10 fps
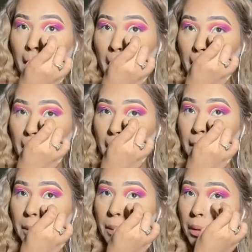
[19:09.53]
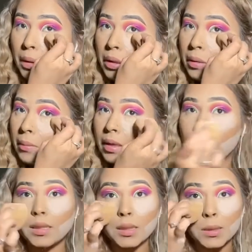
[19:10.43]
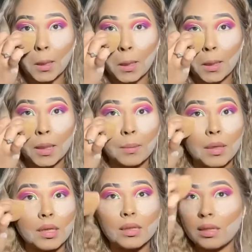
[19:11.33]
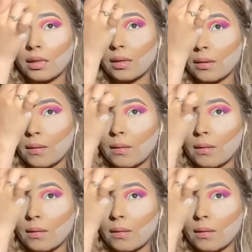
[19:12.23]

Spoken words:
And then I do go under my eye just to clean up anything.